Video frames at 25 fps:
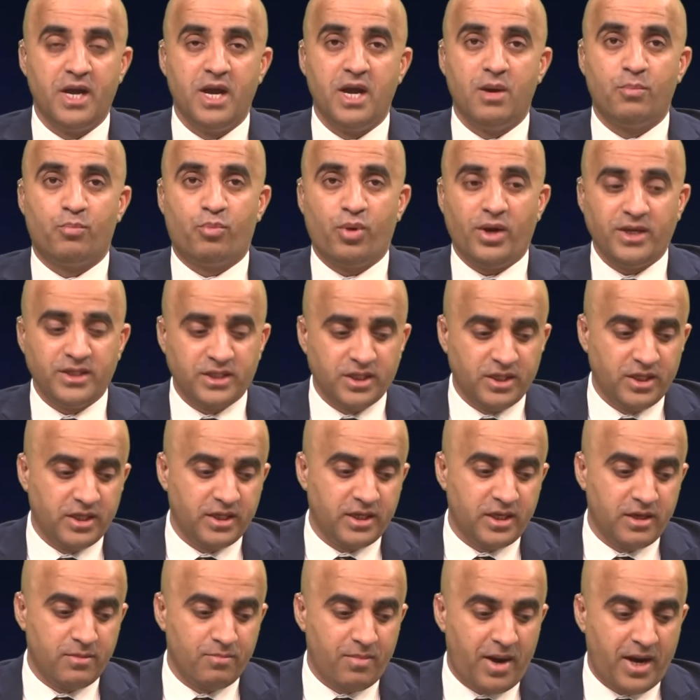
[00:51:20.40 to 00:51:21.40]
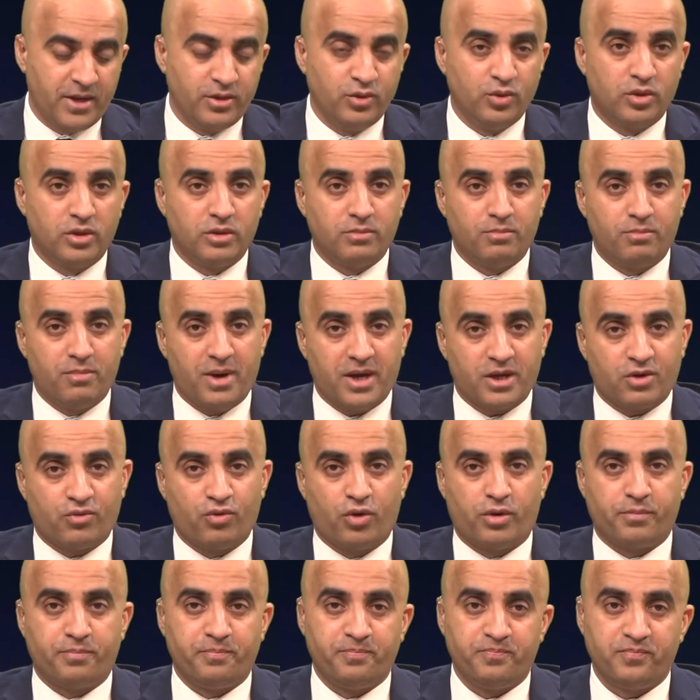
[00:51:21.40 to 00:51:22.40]
President Emmanuel
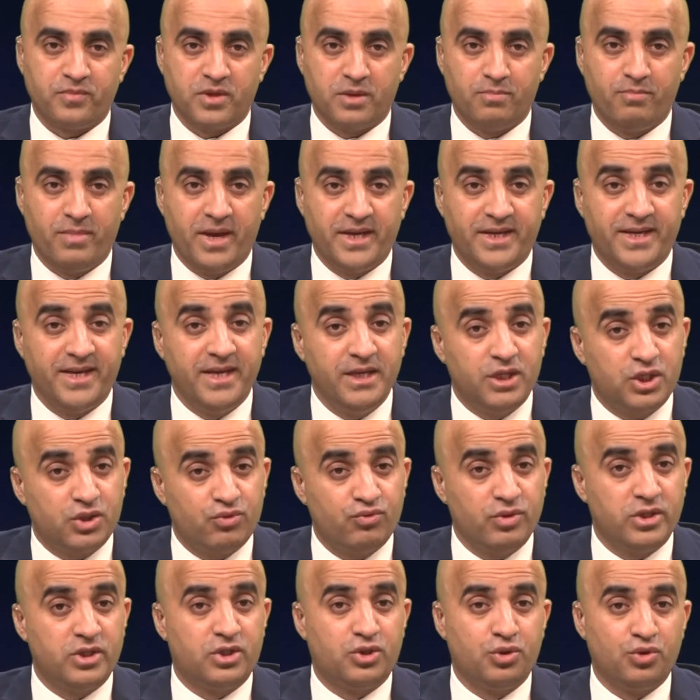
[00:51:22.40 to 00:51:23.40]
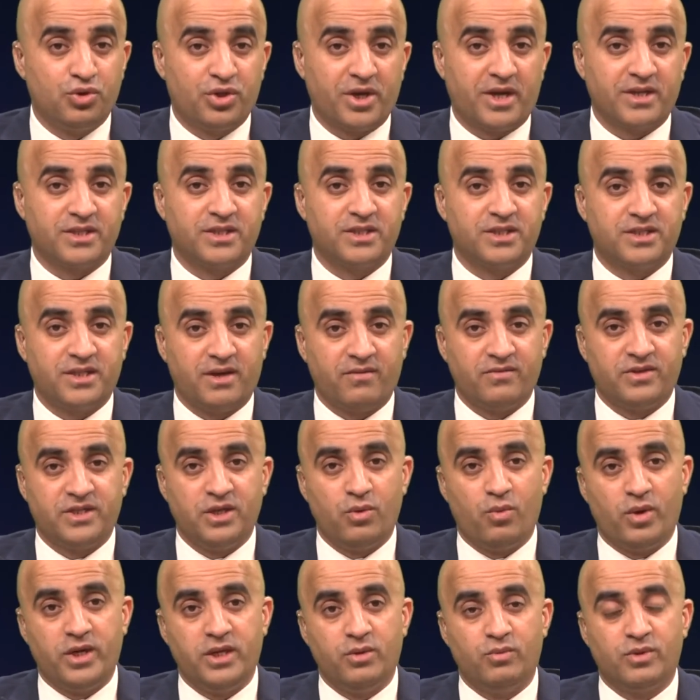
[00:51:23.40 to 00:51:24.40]
Macron made history in 2017
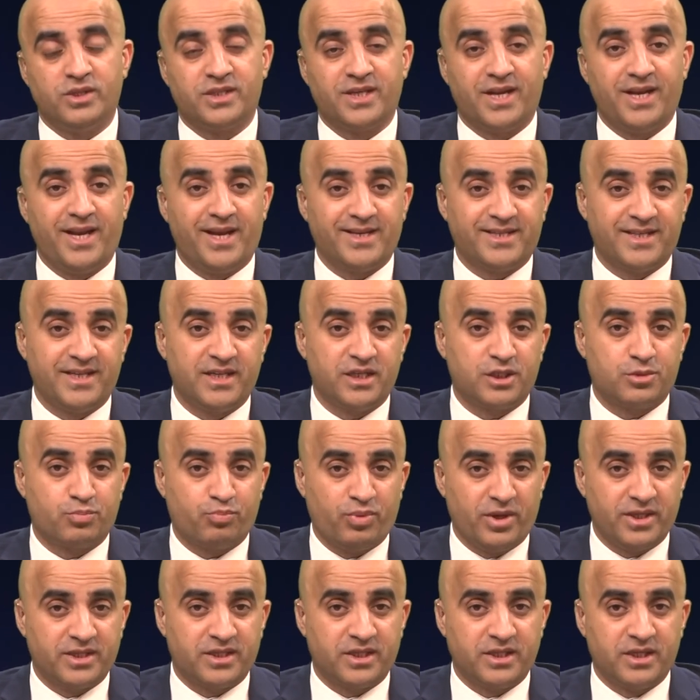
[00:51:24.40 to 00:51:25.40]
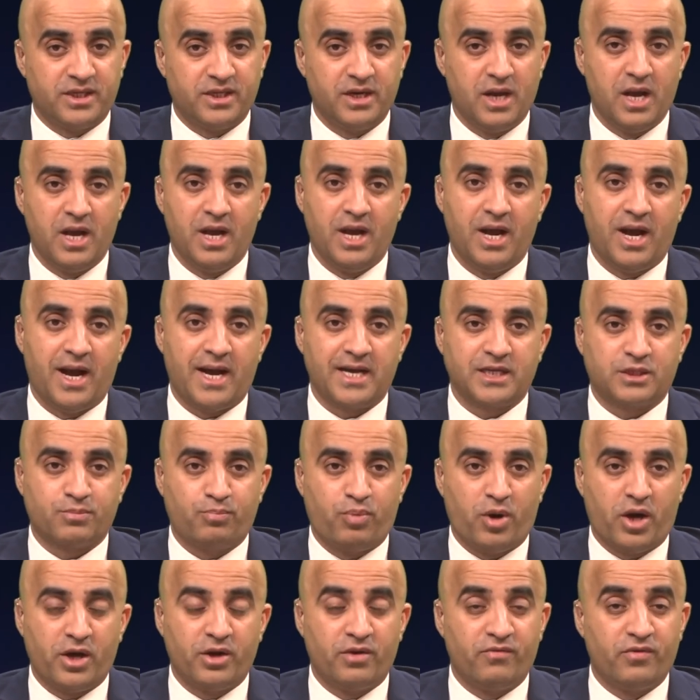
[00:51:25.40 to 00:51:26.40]
when he was elected as president as
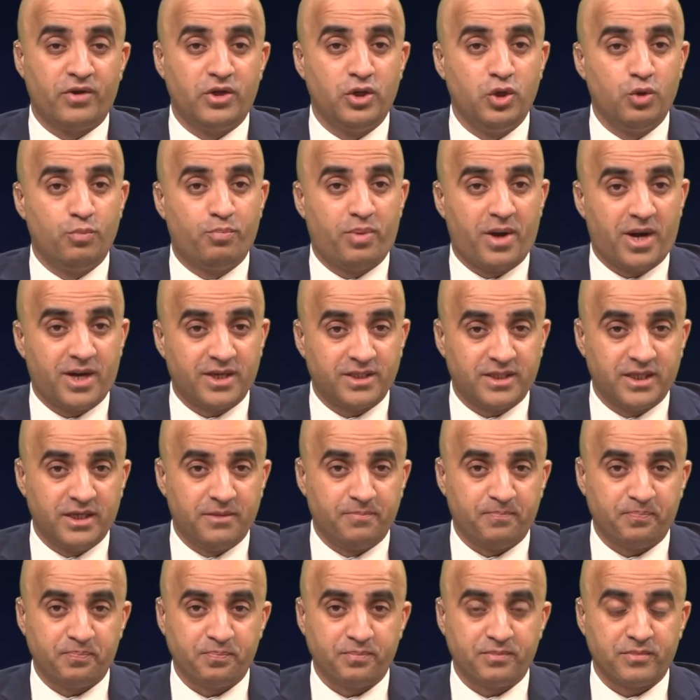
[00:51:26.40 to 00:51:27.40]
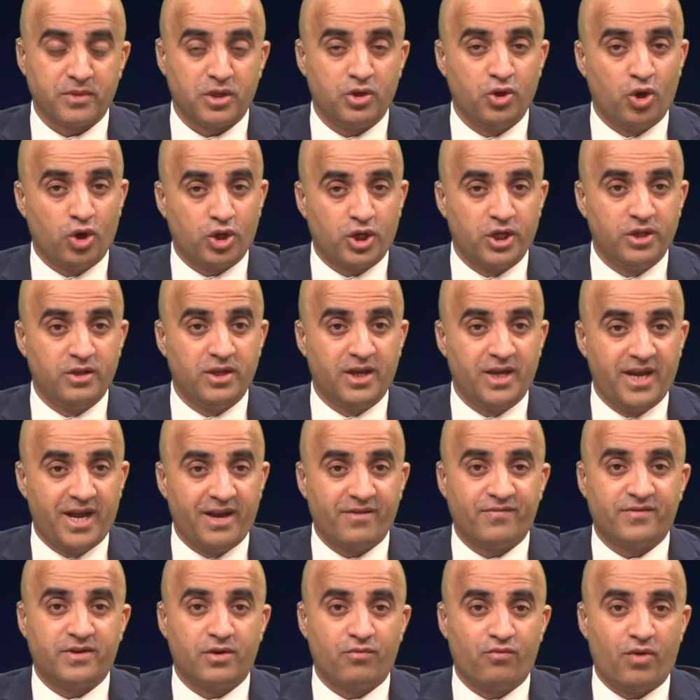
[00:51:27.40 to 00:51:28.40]
part of a new party, knocking the
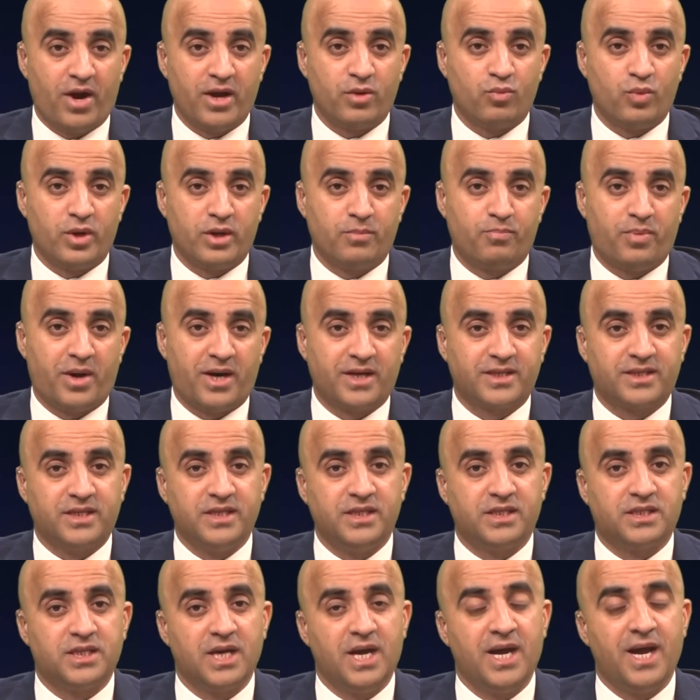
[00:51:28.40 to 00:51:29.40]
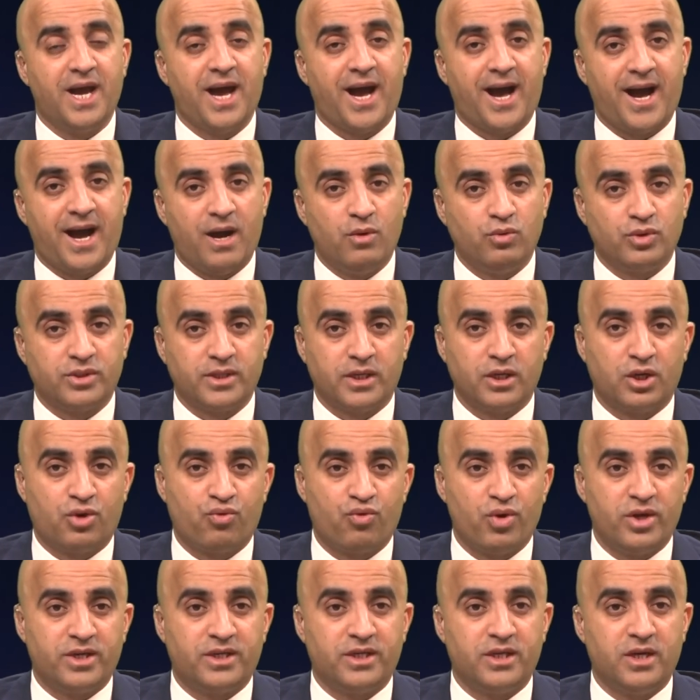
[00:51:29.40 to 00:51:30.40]
left and right-wing parties out and
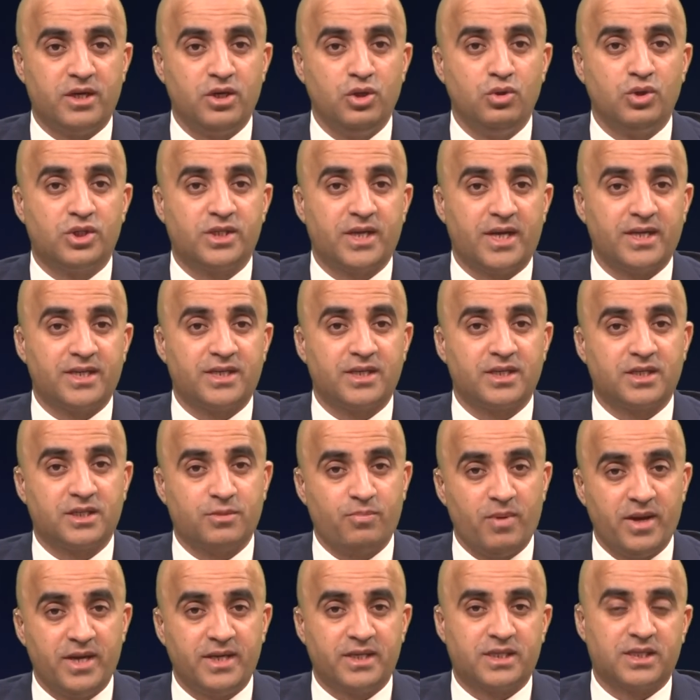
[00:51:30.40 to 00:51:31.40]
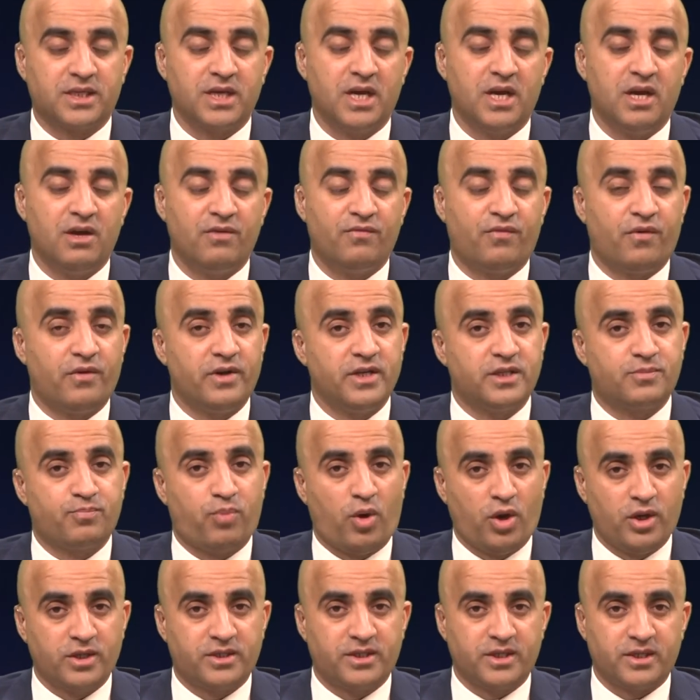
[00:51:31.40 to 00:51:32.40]
creating a new centre space for his
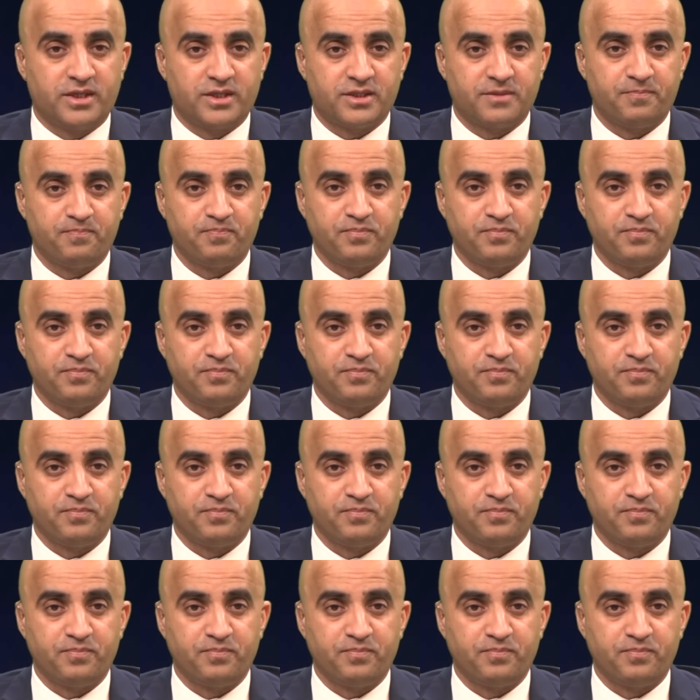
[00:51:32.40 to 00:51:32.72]
politics.